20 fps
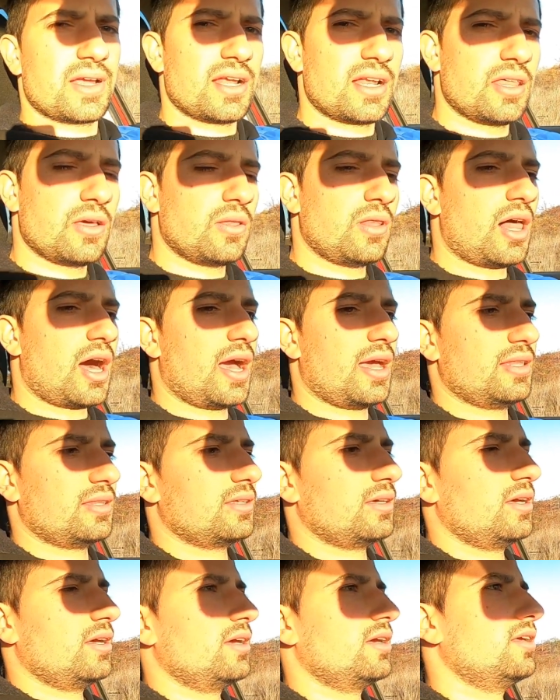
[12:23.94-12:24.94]
really
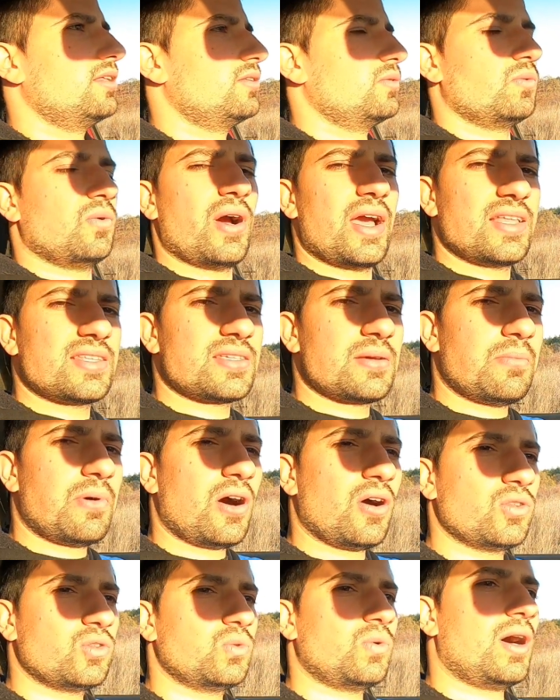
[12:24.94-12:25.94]
light. It weighs
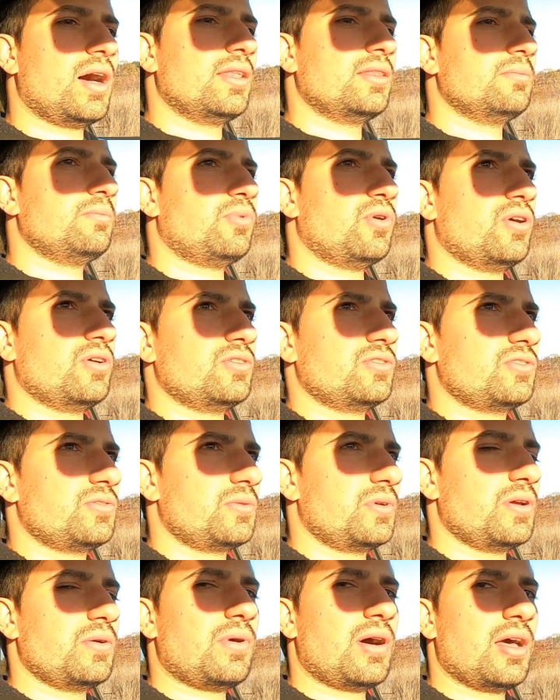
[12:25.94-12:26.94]
about 1.3,
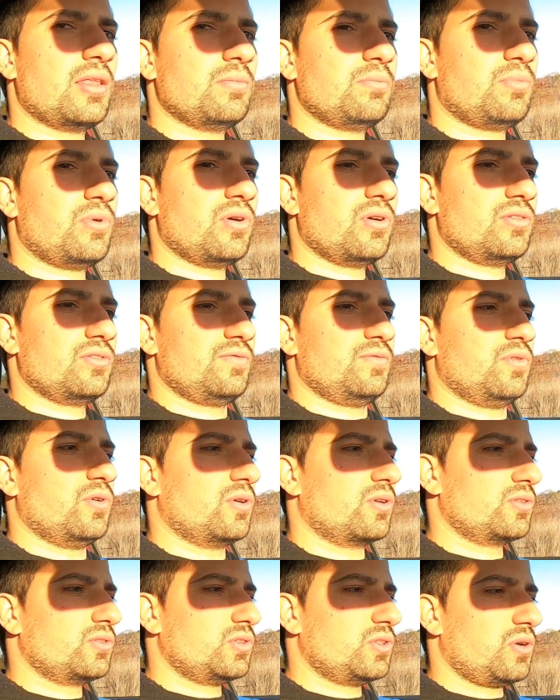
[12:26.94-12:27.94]

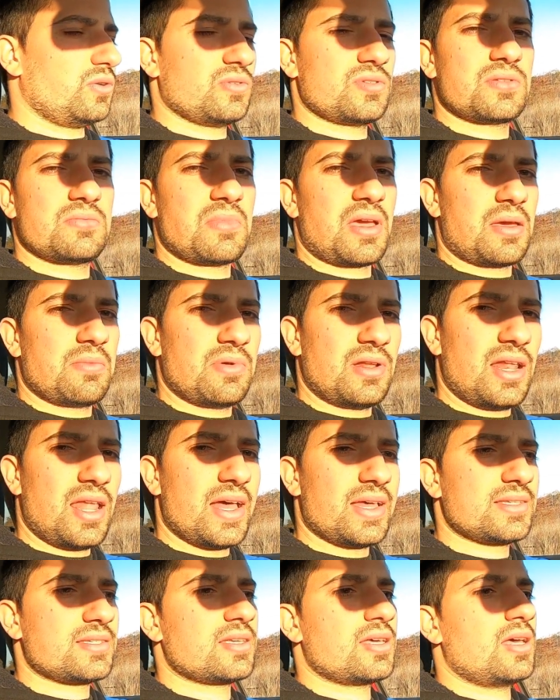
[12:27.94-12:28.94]
1.4 tons, maybe
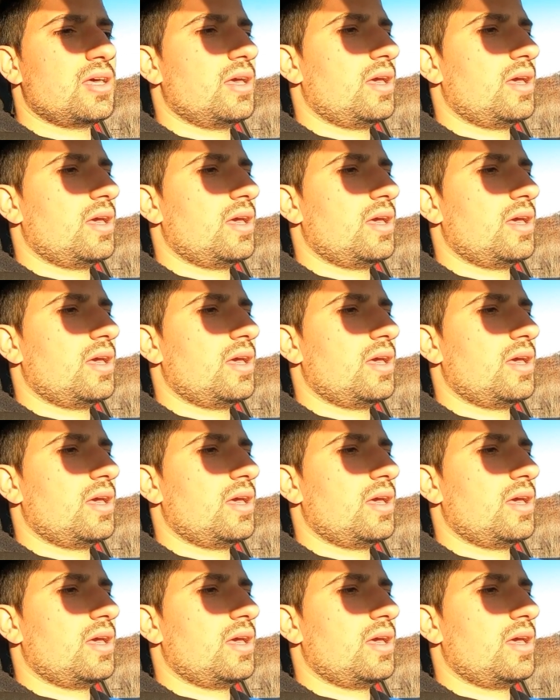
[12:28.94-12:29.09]
less,